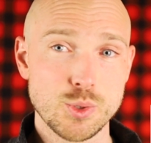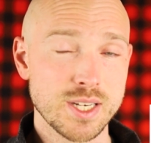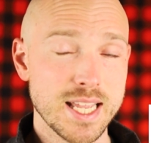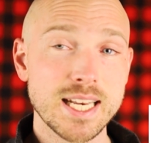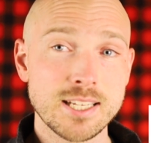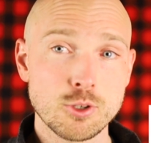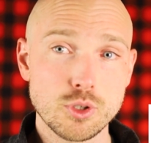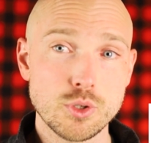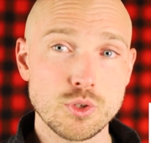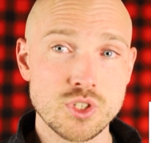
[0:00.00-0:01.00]
So it
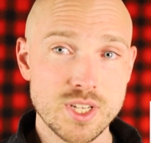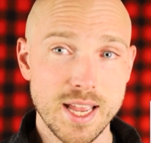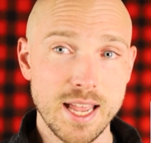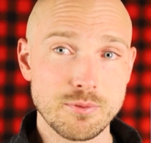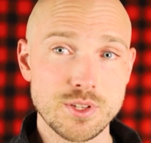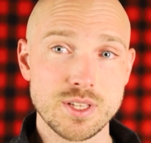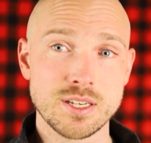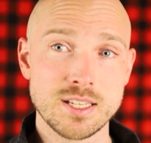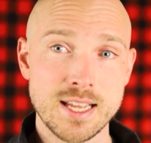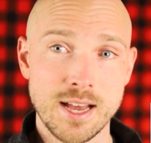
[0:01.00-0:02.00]
includes
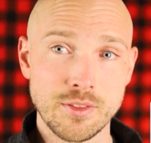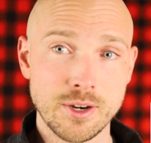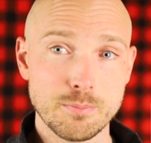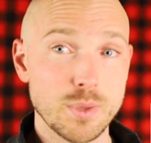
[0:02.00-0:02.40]
everything together.